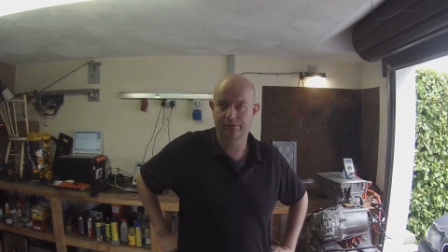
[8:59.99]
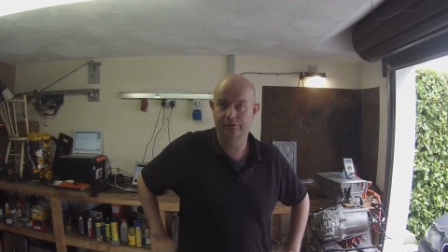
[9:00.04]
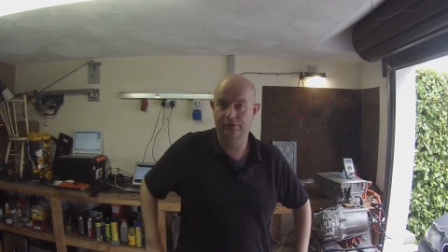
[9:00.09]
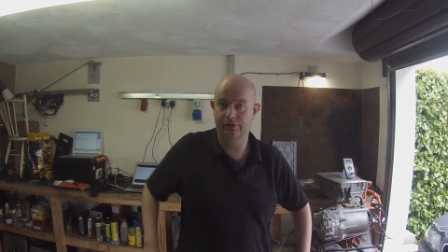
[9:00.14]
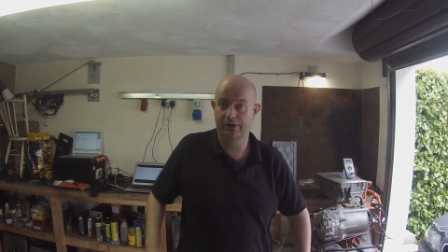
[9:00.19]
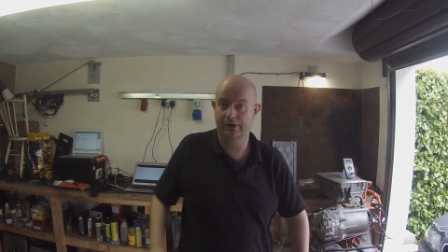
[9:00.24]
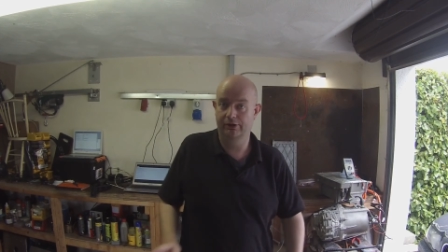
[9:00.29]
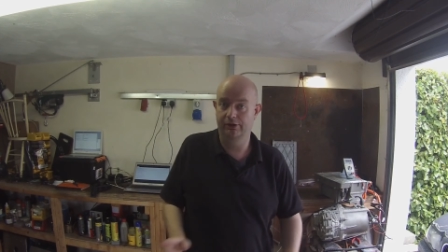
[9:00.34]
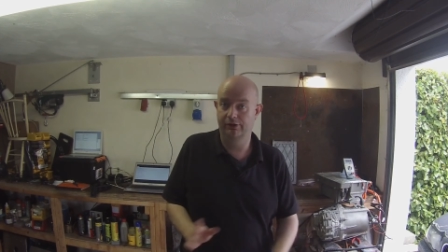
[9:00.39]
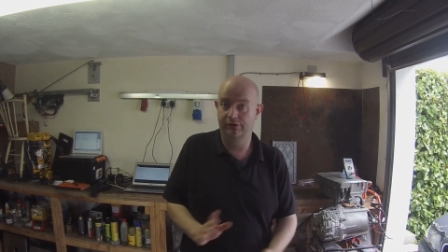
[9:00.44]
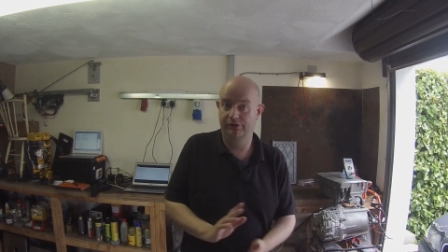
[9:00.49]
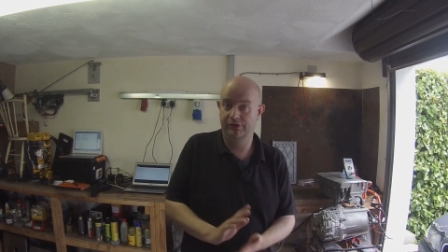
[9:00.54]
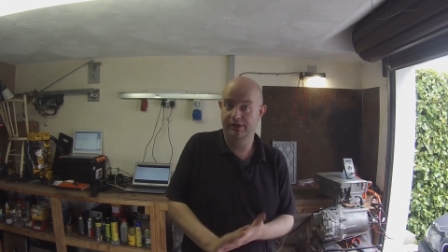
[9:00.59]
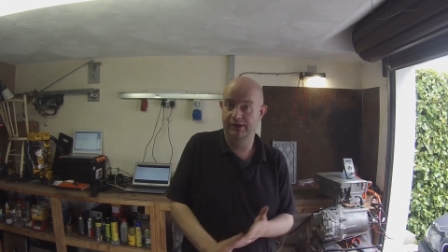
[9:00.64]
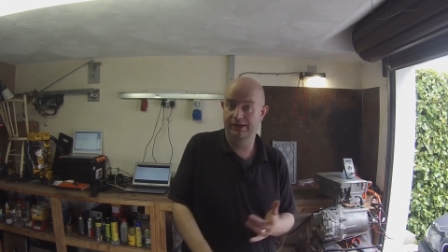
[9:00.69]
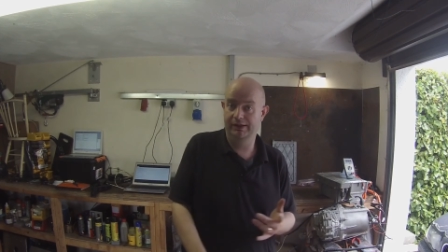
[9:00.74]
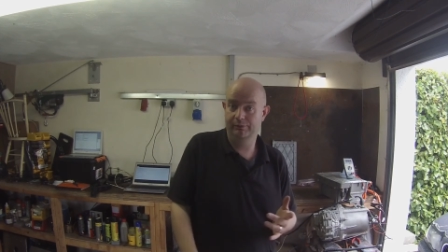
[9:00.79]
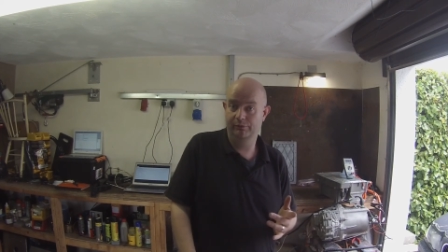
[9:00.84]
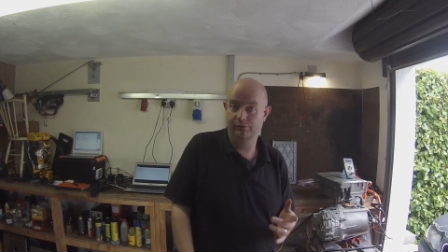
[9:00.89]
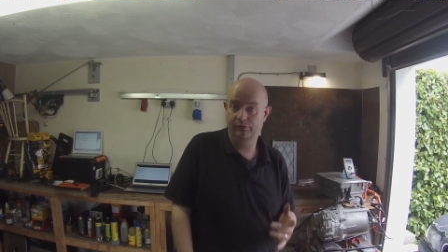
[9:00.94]
for our
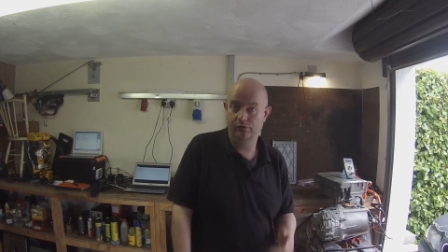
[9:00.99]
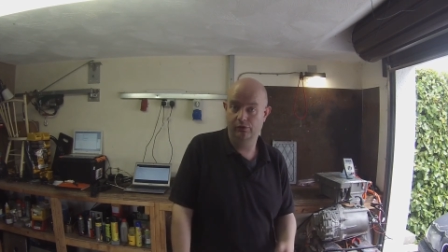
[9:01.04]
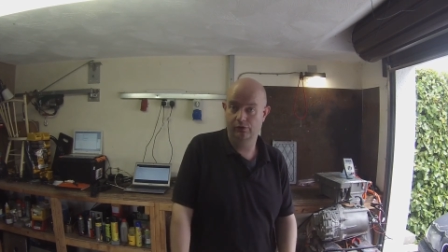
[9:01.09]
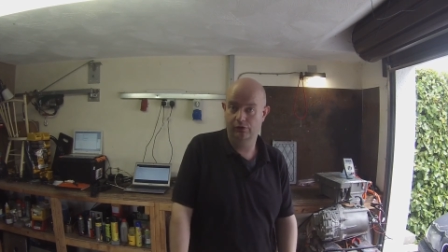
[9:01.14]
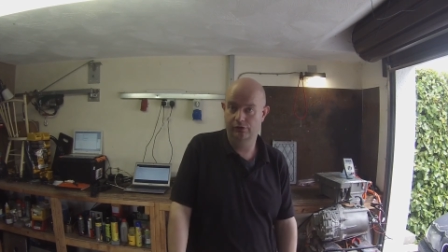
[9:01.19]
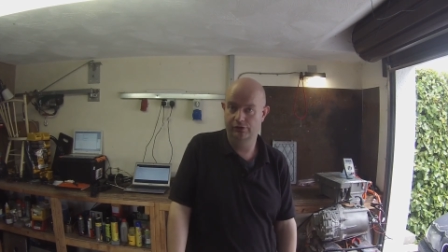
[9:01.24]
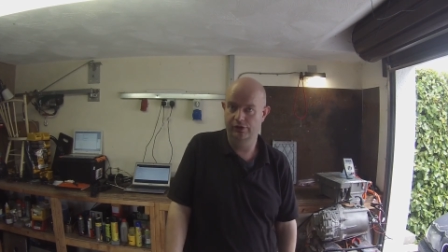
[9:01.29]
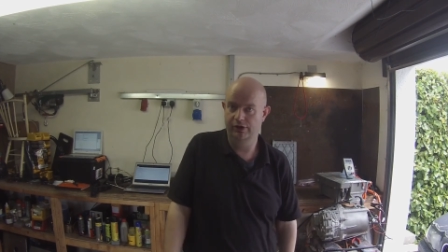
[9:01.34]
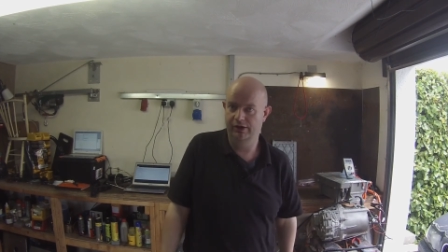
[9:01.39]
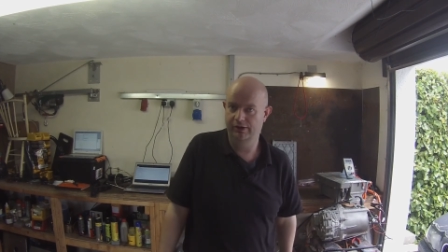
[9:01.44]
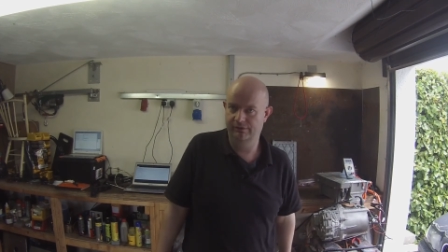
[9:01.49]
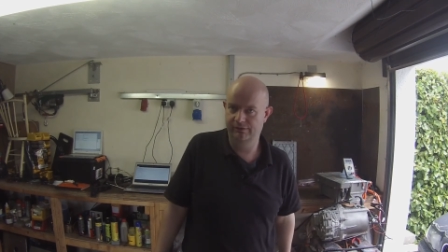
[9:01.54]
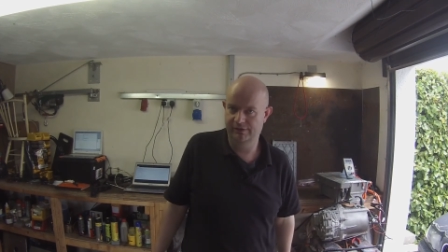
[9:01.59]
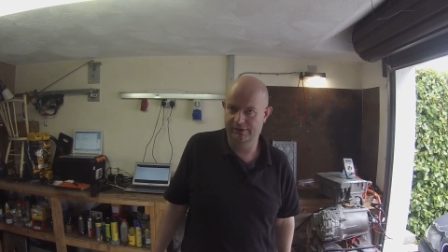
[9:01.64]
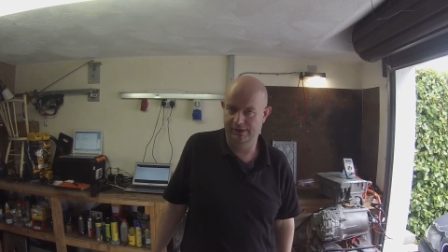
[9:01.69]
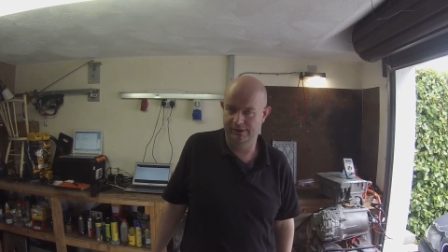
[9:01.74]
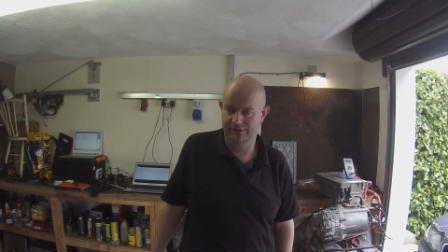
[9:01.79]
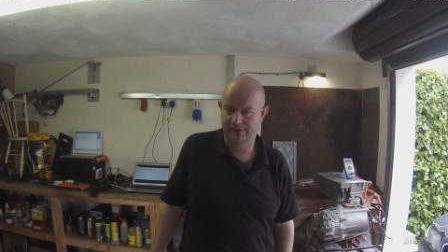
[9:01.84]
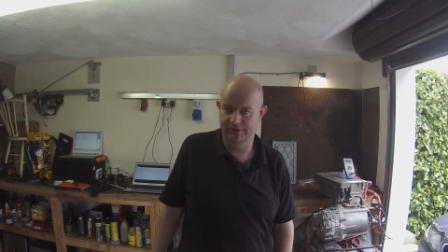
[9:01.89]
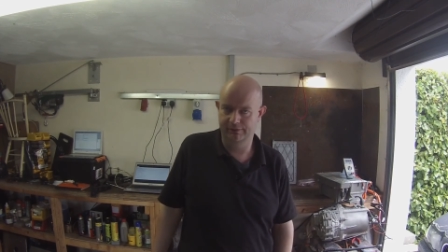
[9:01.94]
TM4 drive
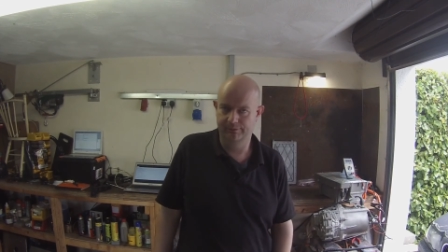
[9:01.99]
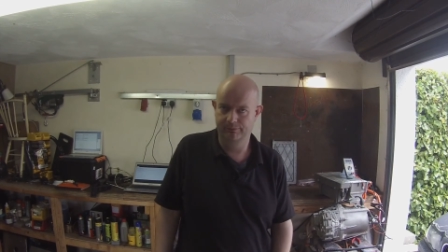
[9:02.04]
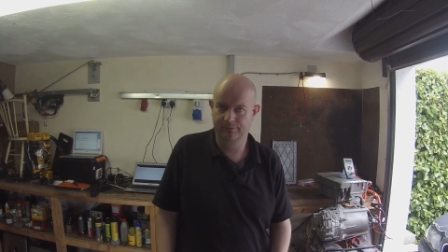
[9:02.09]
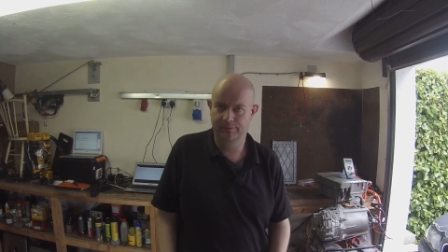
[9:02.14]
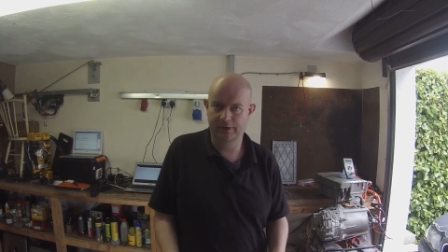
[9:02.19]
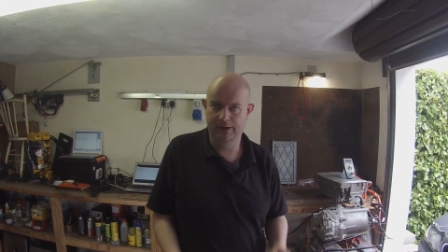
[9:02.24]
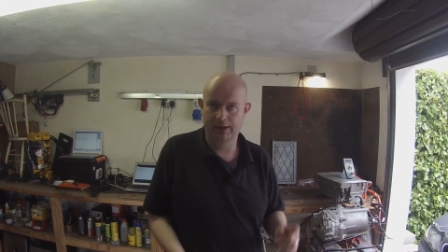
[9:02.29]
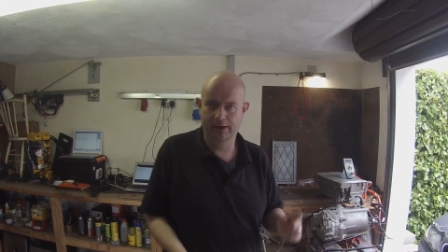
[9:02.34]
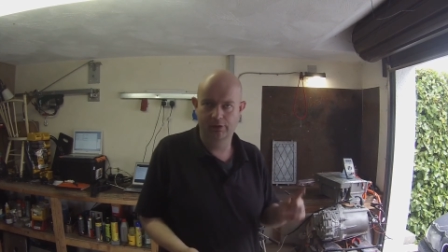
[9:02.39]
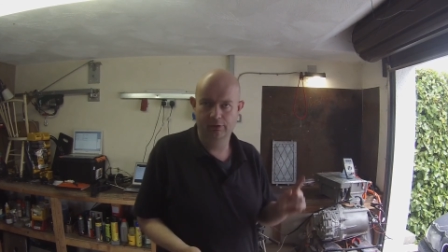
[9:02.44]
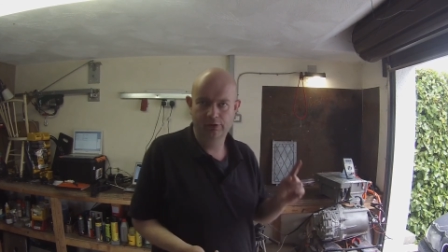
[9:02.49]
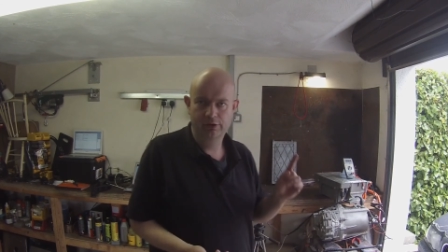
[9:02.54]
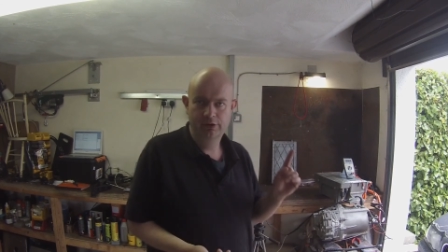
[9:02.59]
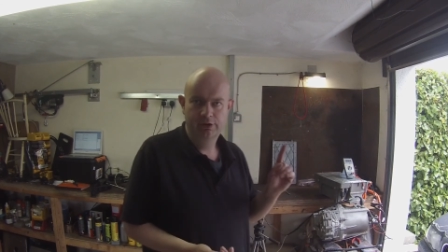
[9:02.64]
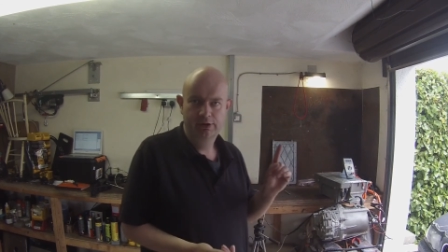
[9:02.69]
system. Now,